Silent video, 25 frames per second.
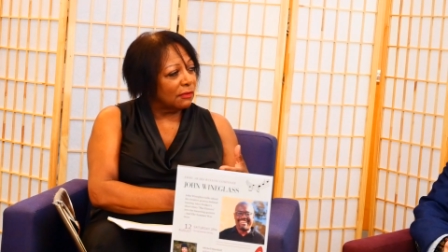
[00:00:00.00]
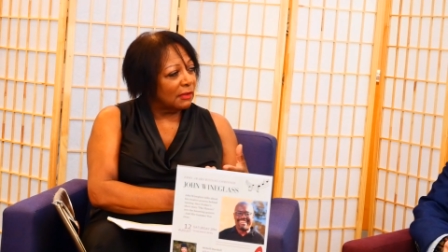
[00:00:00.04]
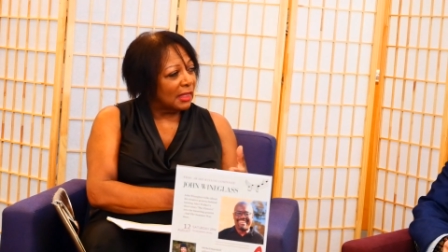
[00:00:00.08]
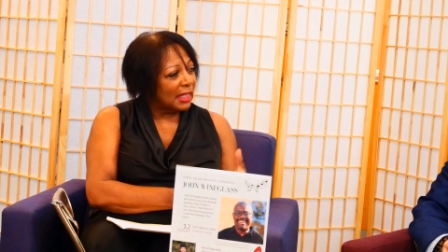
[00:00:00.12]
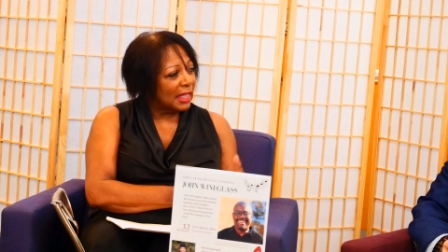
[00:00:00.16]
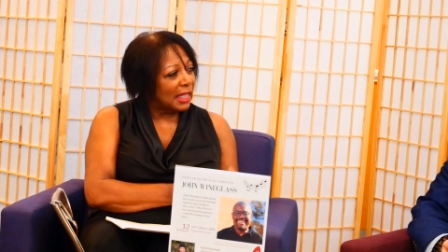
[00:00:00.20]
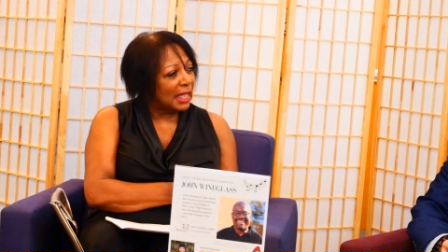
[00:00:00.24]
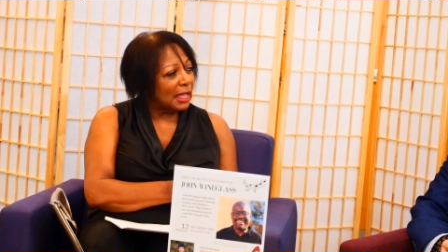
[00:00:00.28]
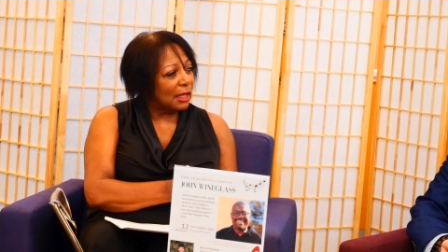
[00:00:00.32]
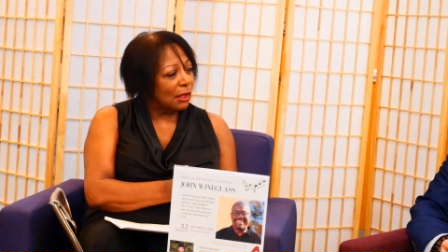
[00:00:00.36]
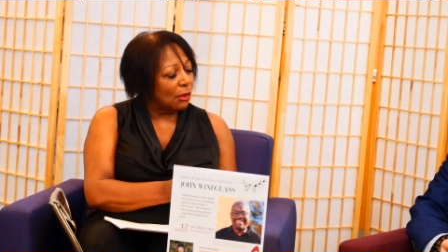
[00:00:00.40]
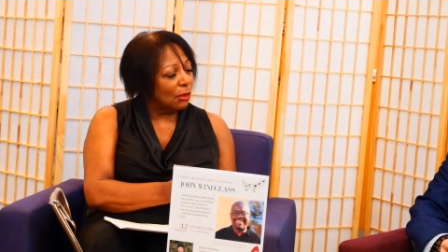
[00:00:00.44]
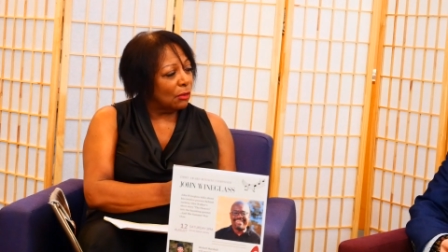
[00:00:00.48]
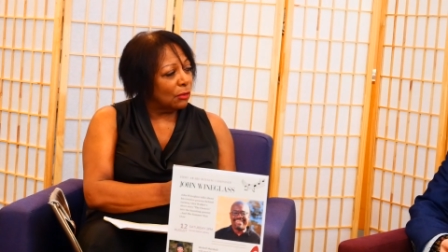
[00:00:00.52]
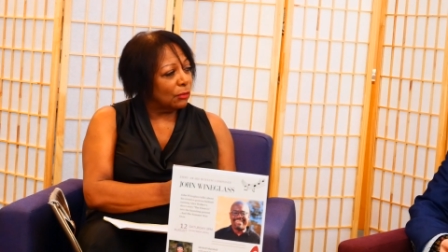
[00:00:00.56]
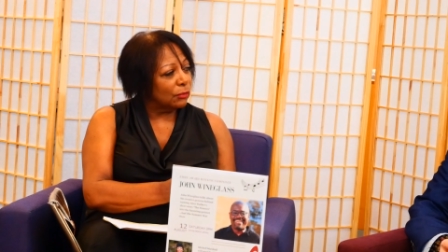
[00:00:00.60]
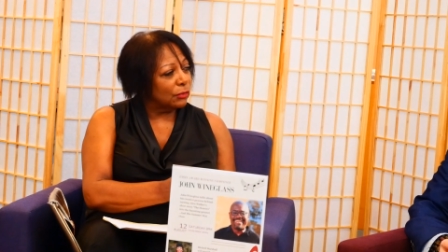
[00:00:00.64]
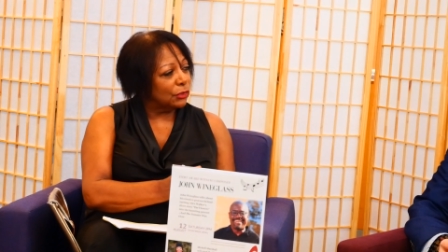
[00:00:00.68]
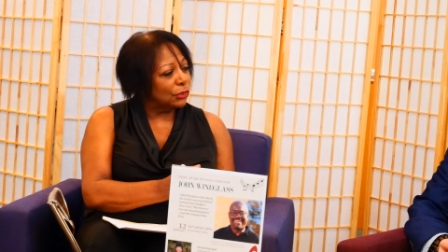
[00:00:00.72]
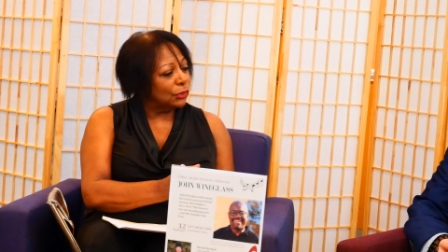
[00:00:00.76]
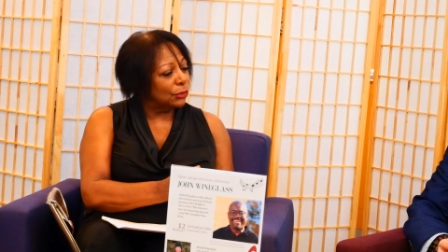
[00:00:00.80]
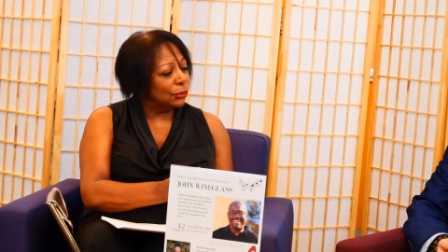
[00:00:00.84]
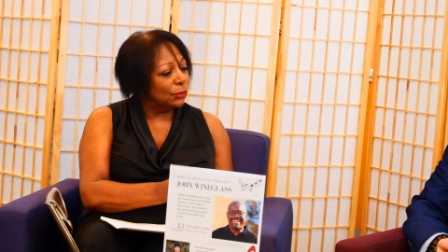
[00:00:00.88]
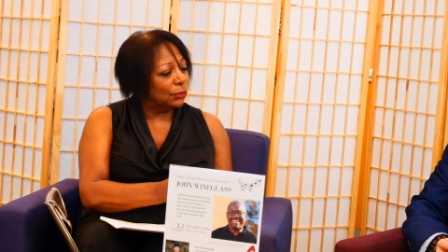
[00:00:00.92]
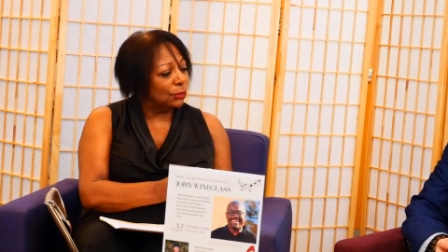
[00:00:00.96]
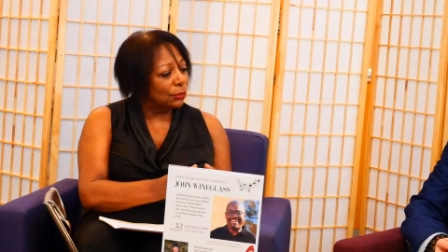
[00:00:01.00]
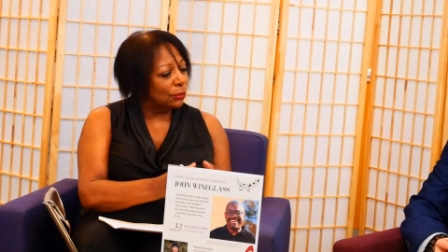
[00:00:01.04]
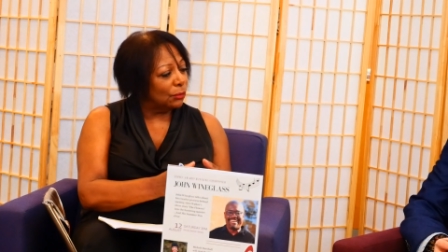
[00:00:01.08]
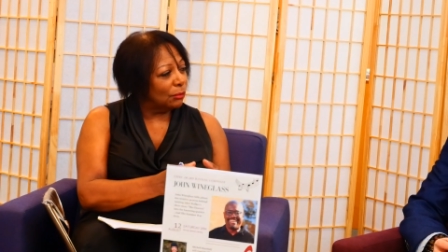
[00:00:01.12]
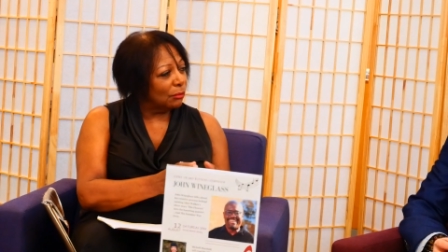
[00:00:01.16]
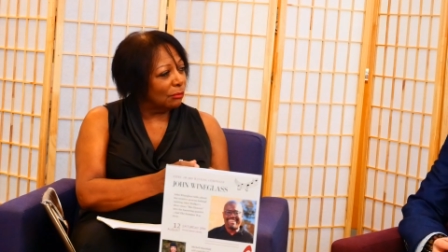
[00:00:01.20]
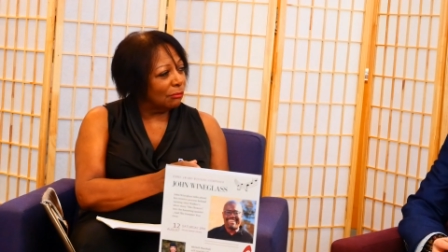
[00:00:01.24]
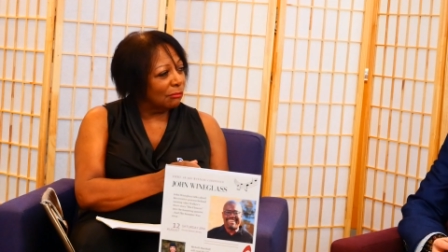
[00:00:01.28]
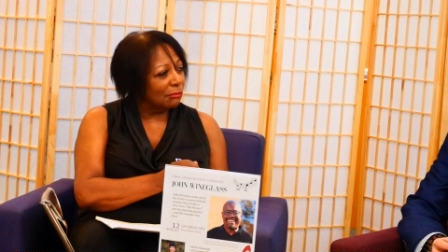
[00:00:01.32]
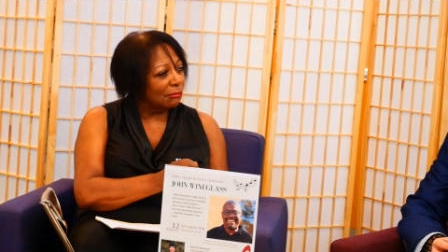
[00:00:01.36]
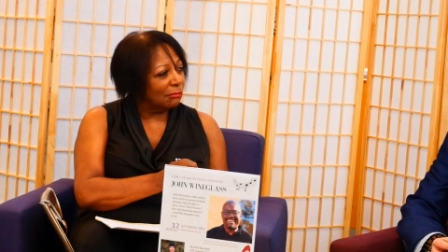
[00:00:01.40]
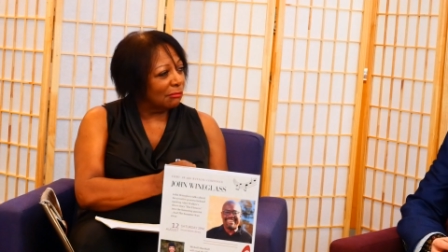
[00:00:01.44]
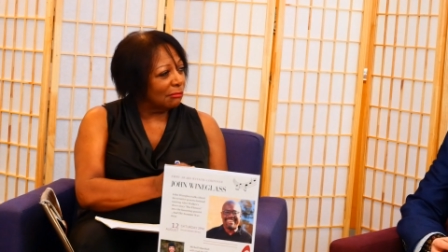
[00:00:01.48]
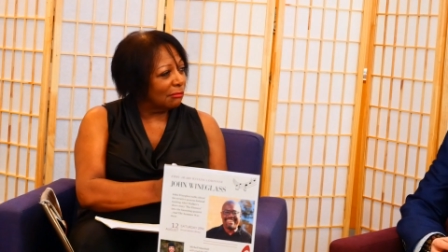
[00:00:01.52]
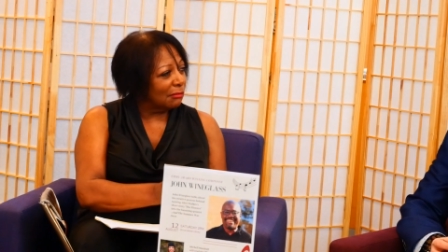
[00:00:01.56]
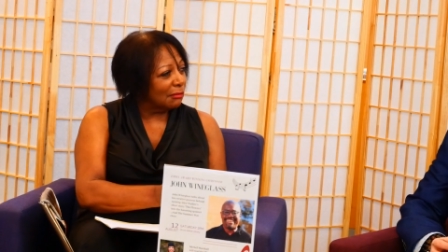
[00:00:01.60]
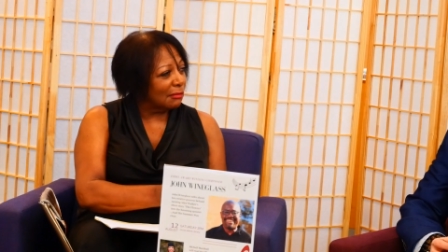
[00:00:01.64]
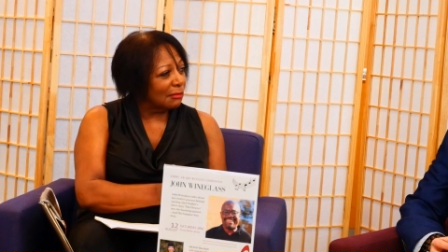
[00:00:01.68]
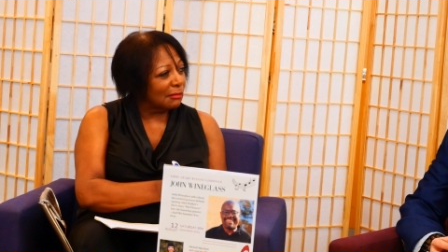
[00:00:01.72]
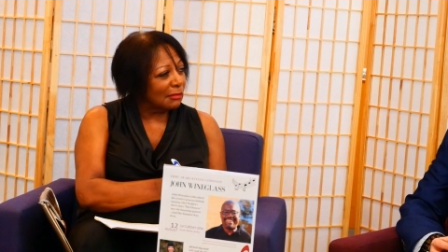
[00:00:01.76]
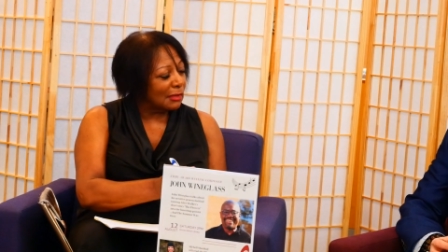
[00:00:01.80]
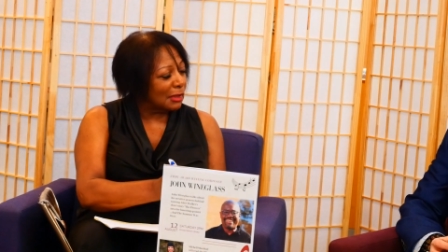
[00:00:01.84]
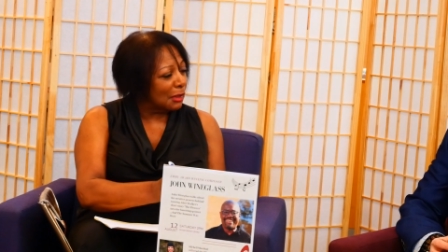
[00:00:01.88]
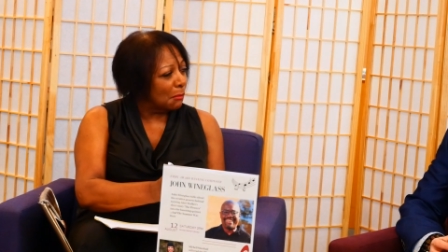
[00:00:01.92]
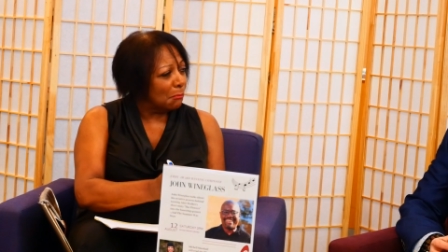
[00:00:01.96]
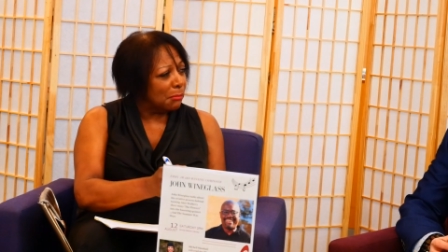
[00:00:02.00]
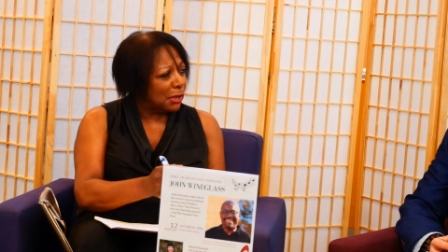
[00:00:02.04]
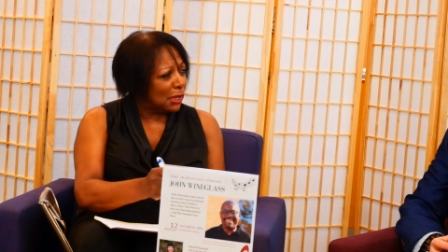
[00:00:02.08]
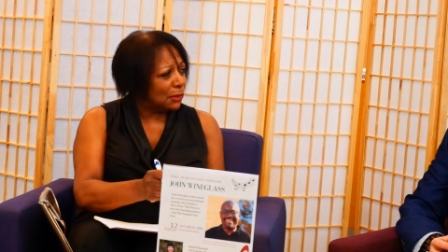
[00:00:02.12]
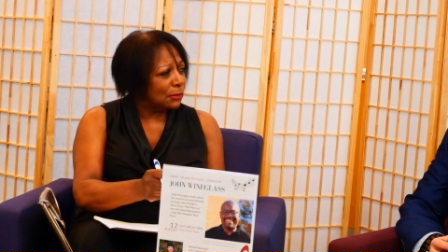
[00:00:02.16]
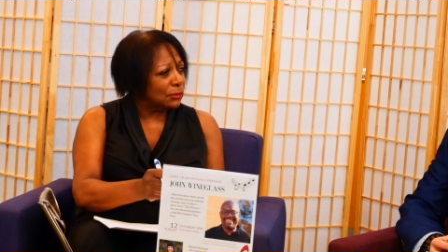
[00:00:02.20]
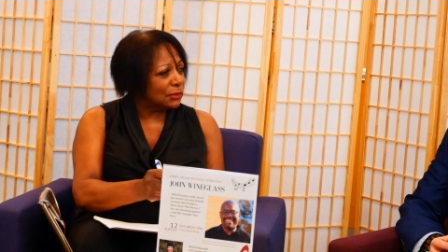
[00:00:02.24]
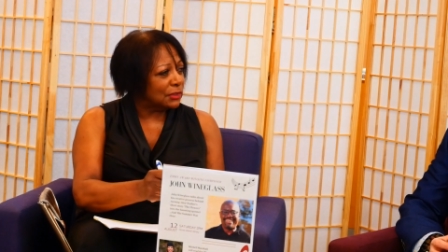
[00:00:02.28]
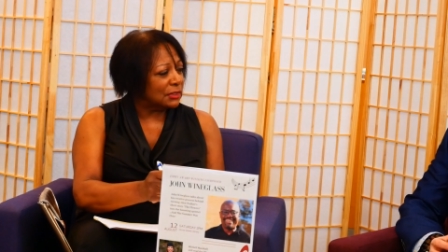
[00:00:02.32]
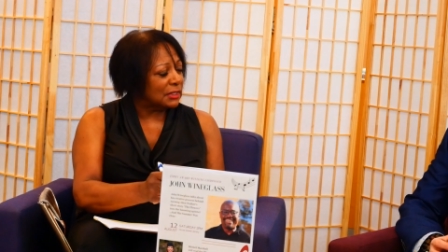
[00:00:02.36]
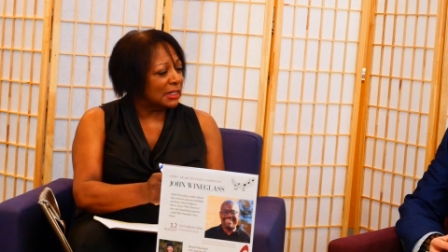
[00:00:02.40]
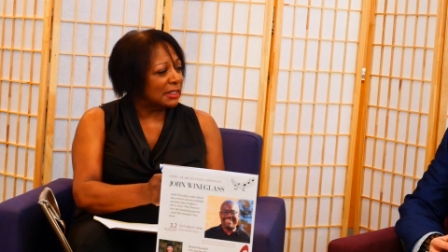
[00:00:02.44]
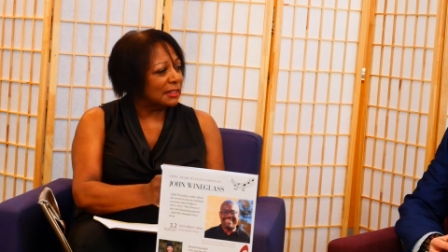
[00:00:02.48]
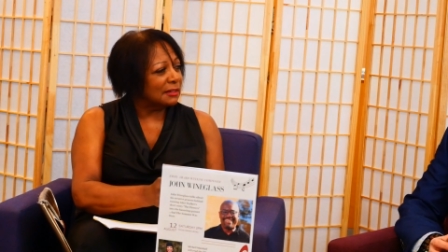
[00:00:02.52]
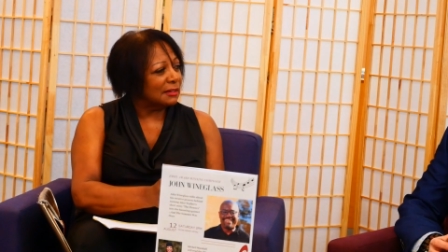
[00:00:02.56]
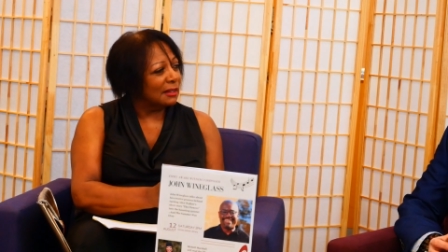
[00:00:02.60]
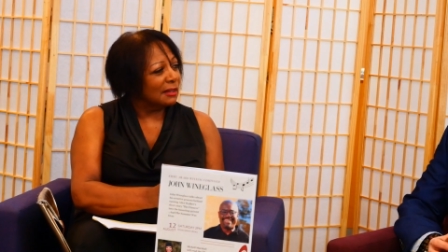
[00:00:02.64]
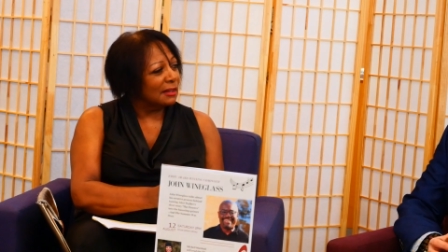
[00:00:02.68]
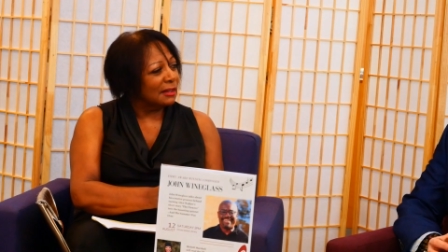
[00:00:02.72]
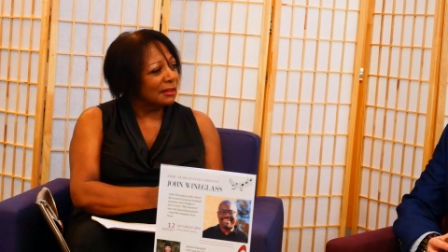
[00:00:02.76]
how you composed it.